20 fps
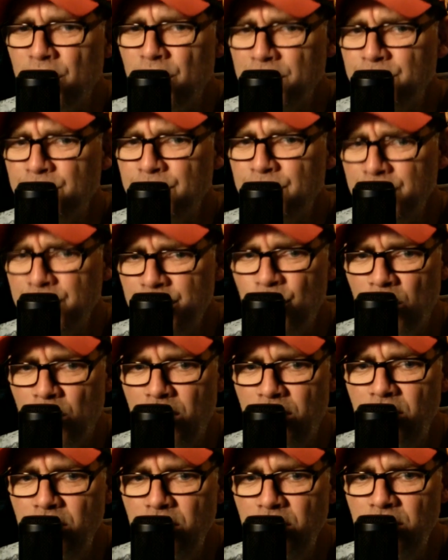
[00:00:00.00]
pretty
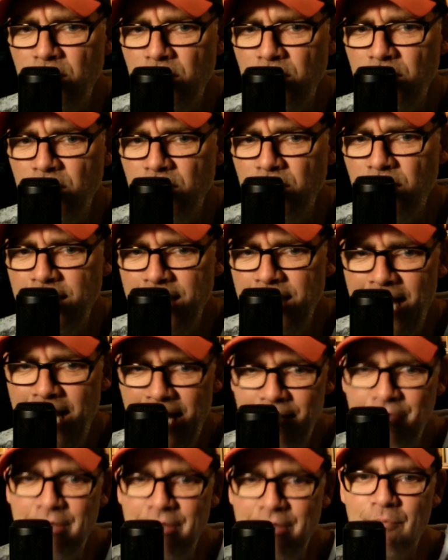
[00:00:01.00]
well and have
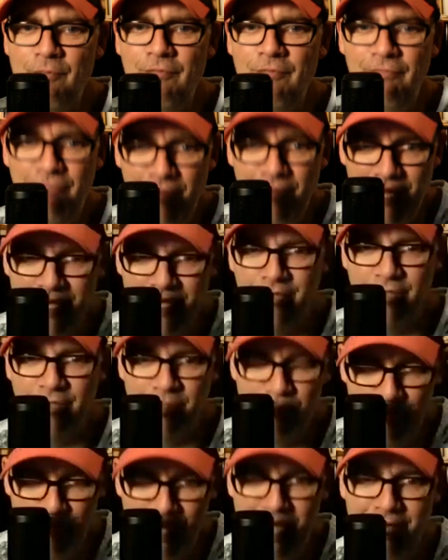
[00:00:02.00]
it fail
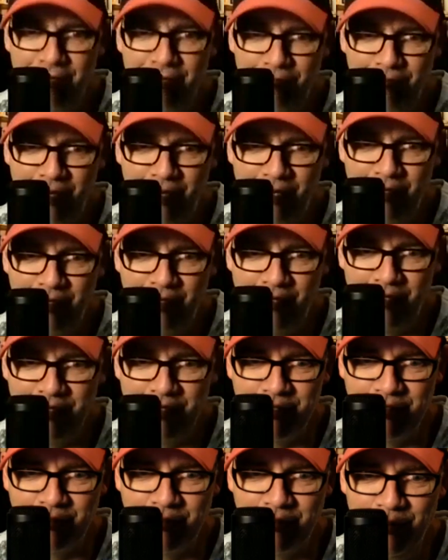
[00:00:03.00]
and backfire on
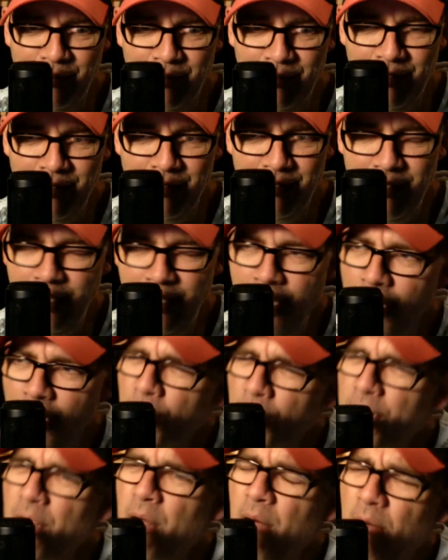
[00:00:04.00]
you. Mm-hmm.
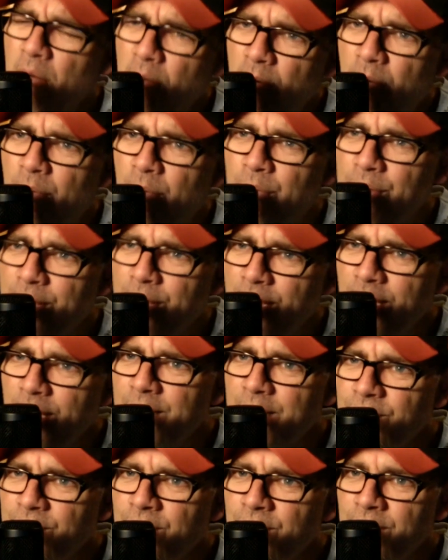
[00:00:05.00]
Like, oh, yeah,
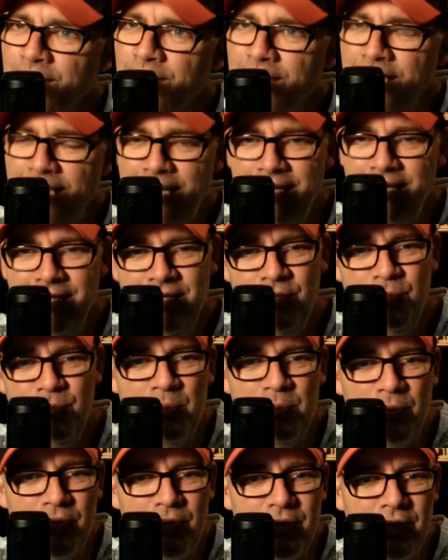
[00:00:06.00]
that's. And these
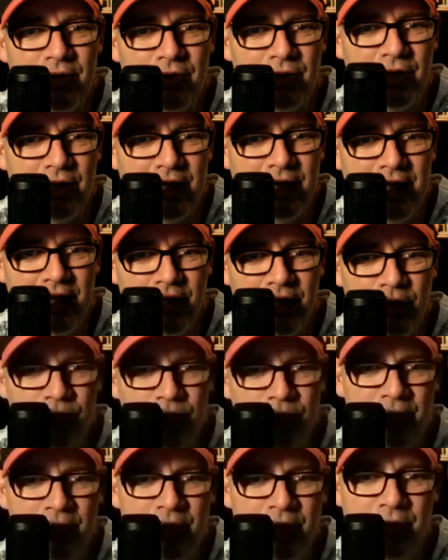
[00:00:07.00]
people think they're going to kick out the
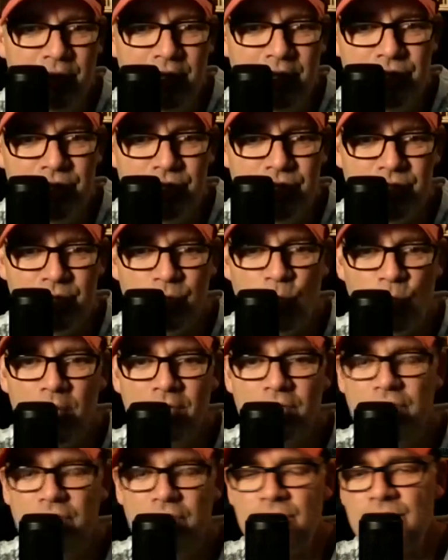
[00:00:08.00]
foundations of
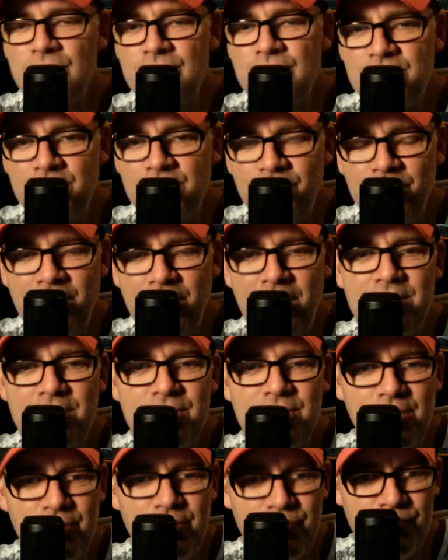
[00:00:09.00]
Western
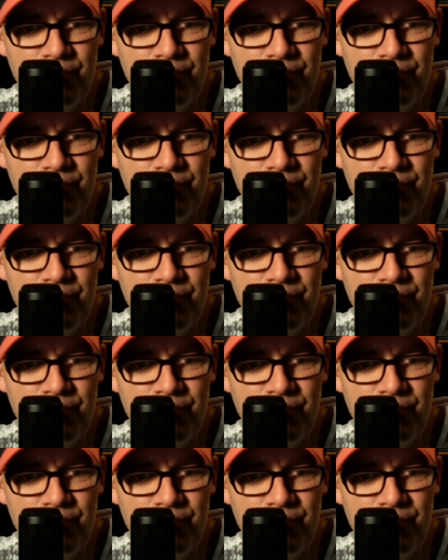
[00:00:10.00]
civilization,